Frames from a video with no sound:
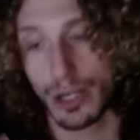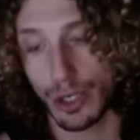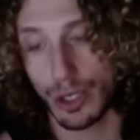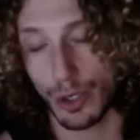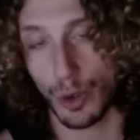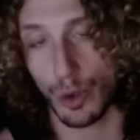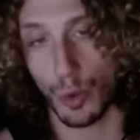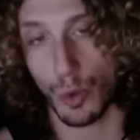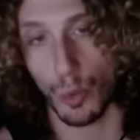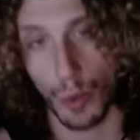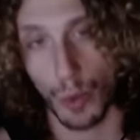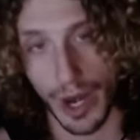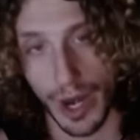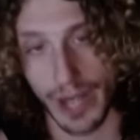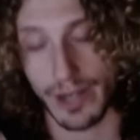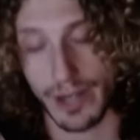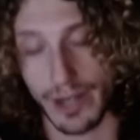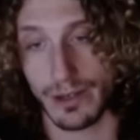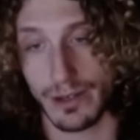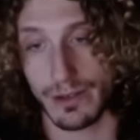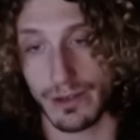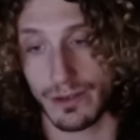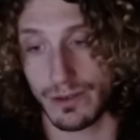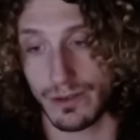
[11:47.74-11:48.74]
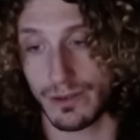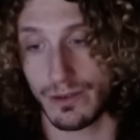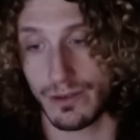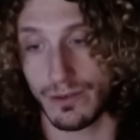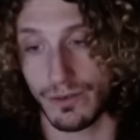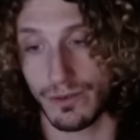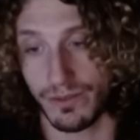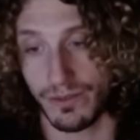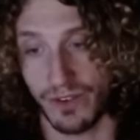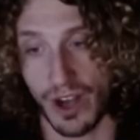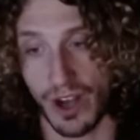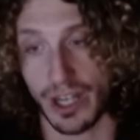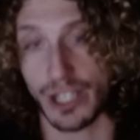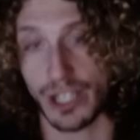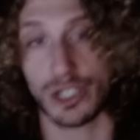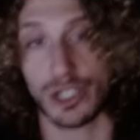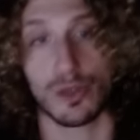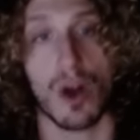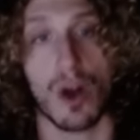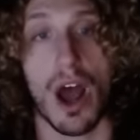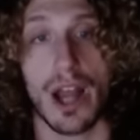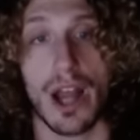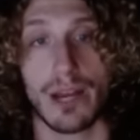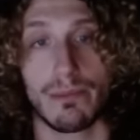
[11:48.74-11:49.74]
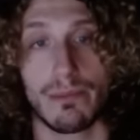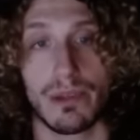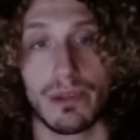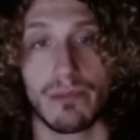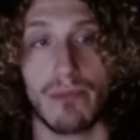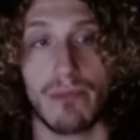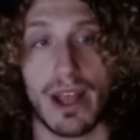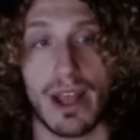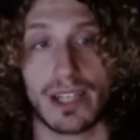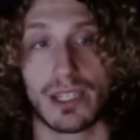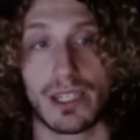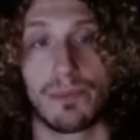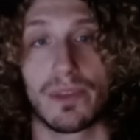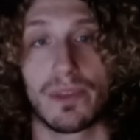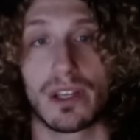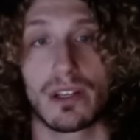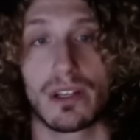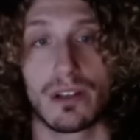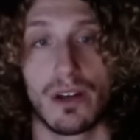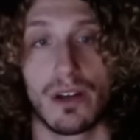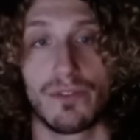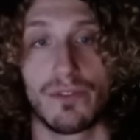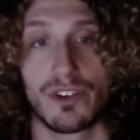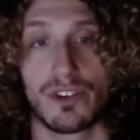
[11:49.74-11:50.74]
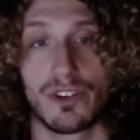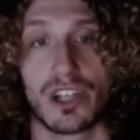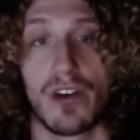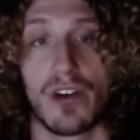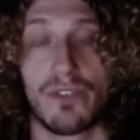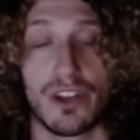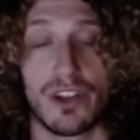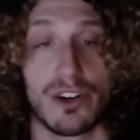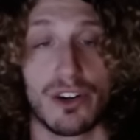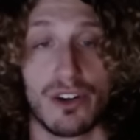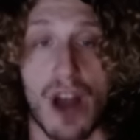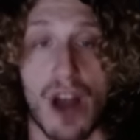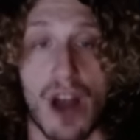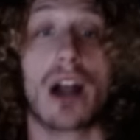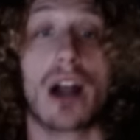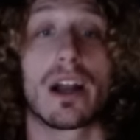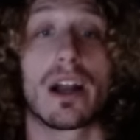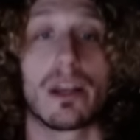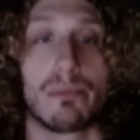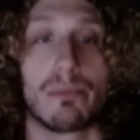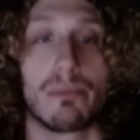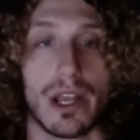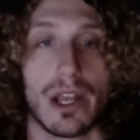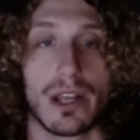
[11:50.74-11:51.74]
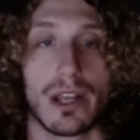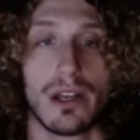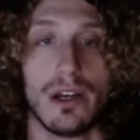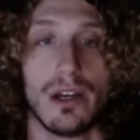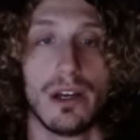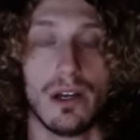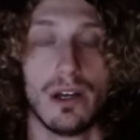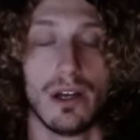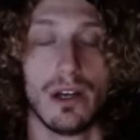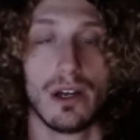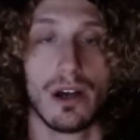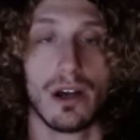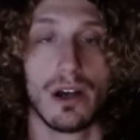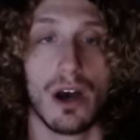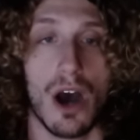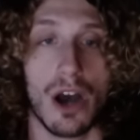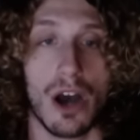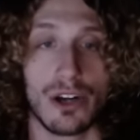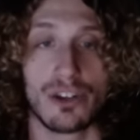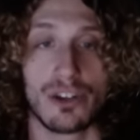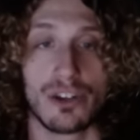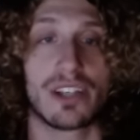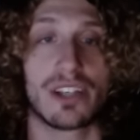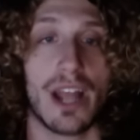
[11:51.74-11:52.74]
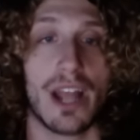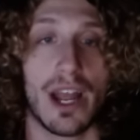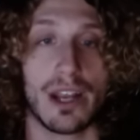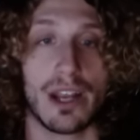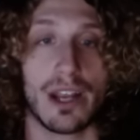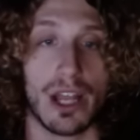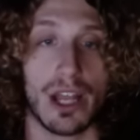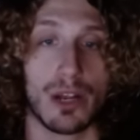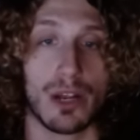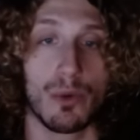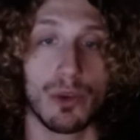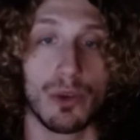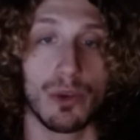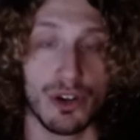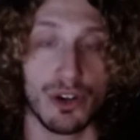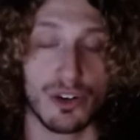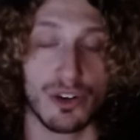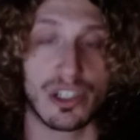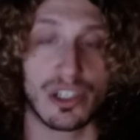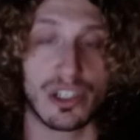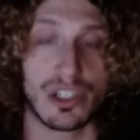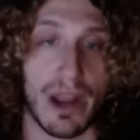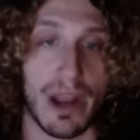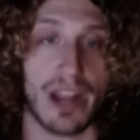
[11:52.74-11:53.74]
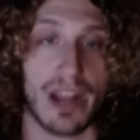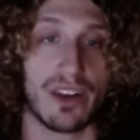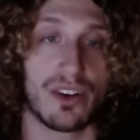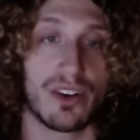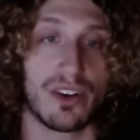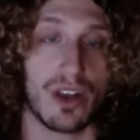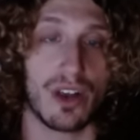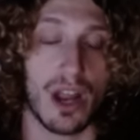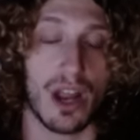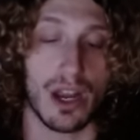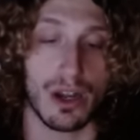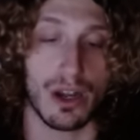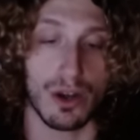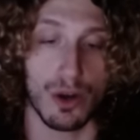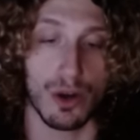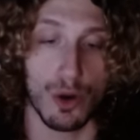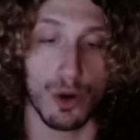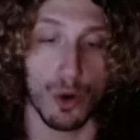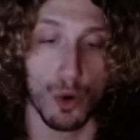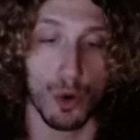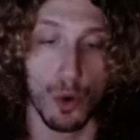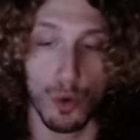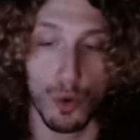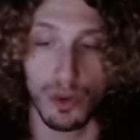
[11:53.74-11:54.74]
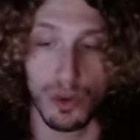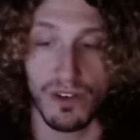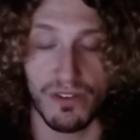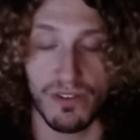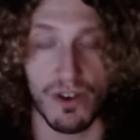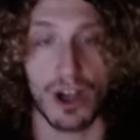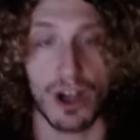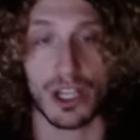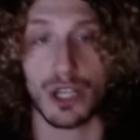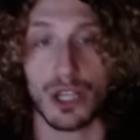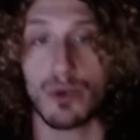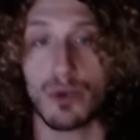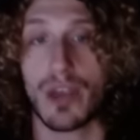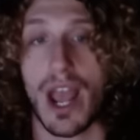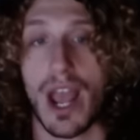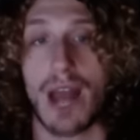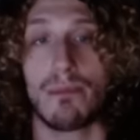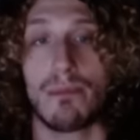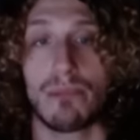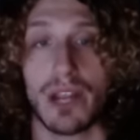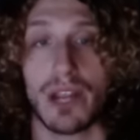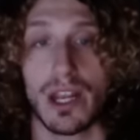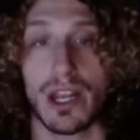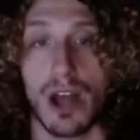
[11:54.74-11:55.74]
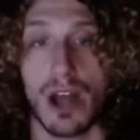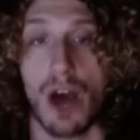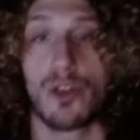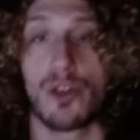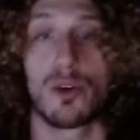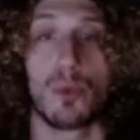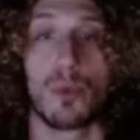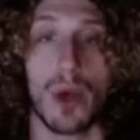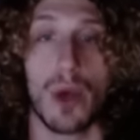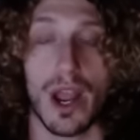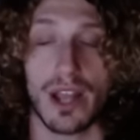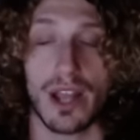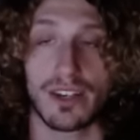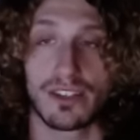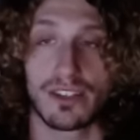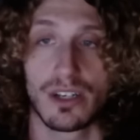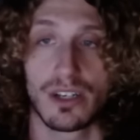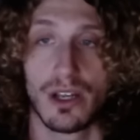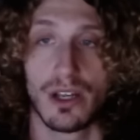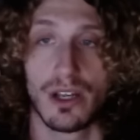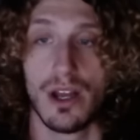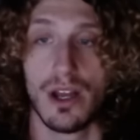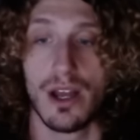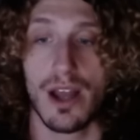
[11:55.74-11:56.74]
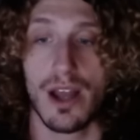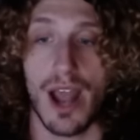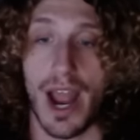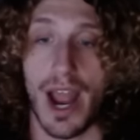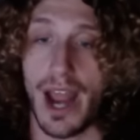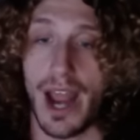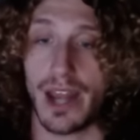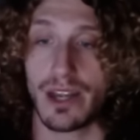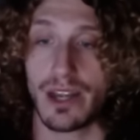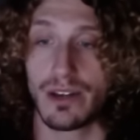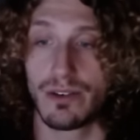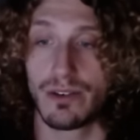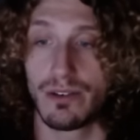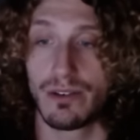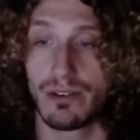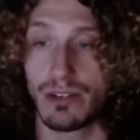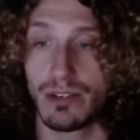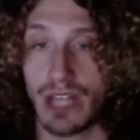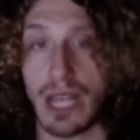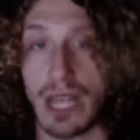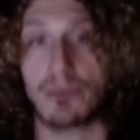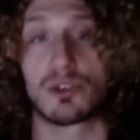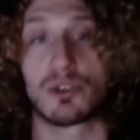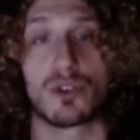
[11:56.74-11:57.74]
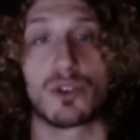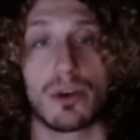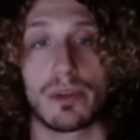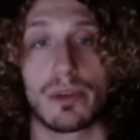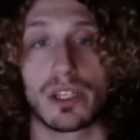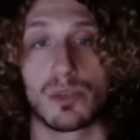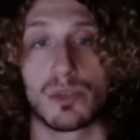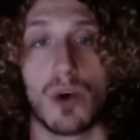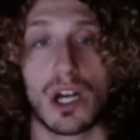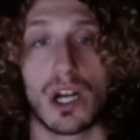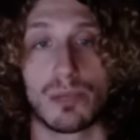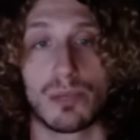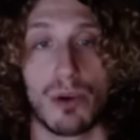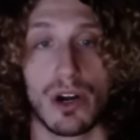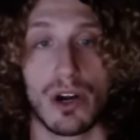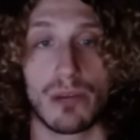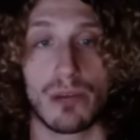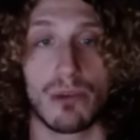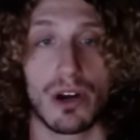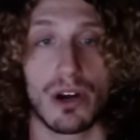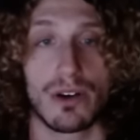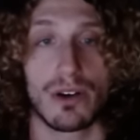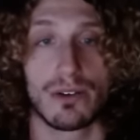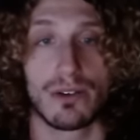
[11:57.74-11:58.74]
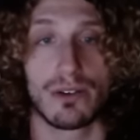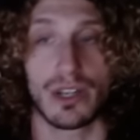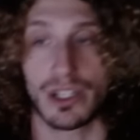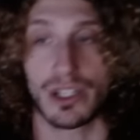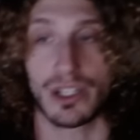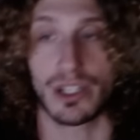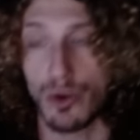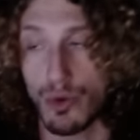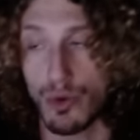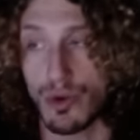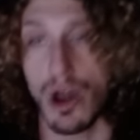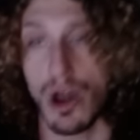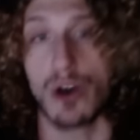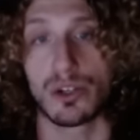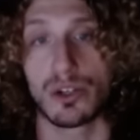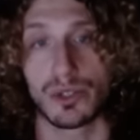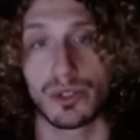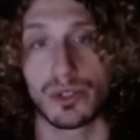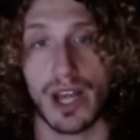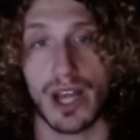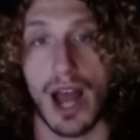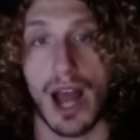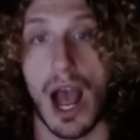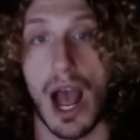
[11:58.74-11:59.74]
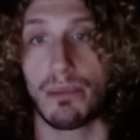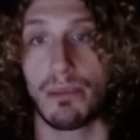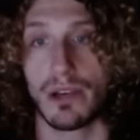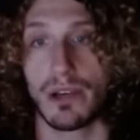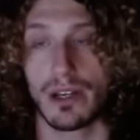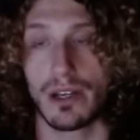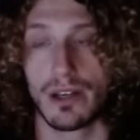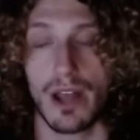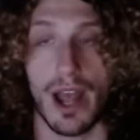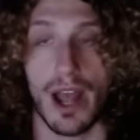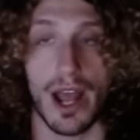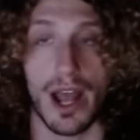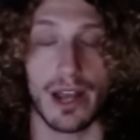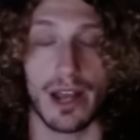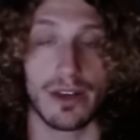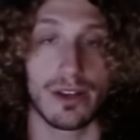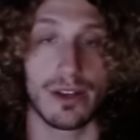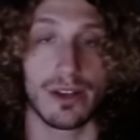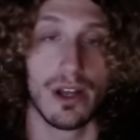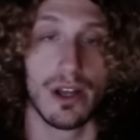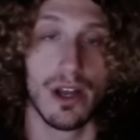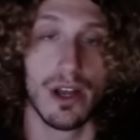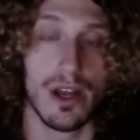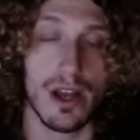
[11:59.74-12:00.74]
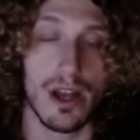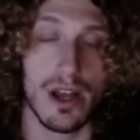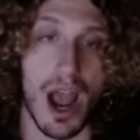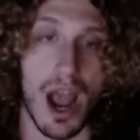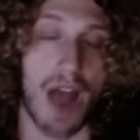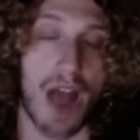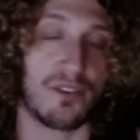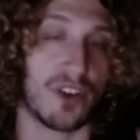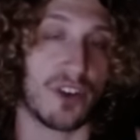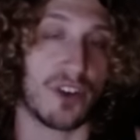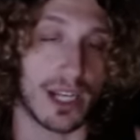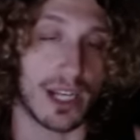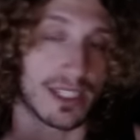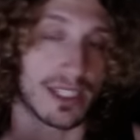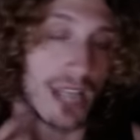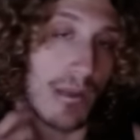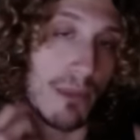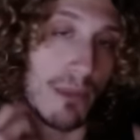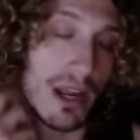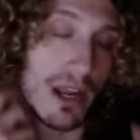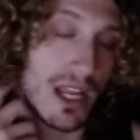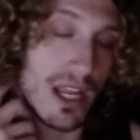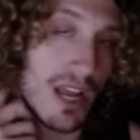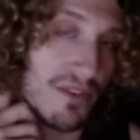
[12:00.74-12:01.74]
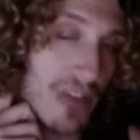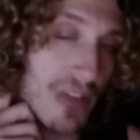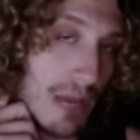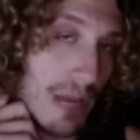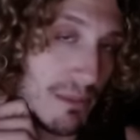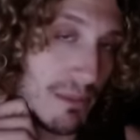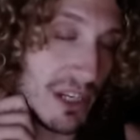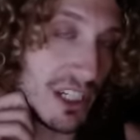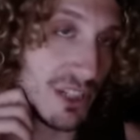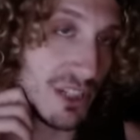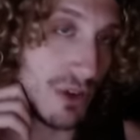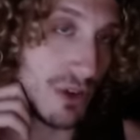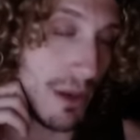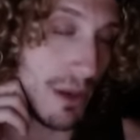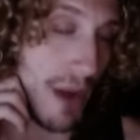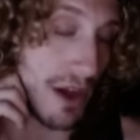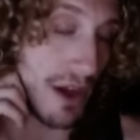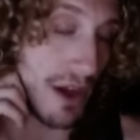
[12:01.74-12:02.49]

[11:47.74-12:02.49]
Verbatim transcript: Quit fucking trying to make something of yourself that you're not going to be. Understand, like, your space and who the fuck you can be in other ways. And keep streaming this watch party, bro. Like, who knows what's going to happen. And after I got signed by EA for that B Stream, I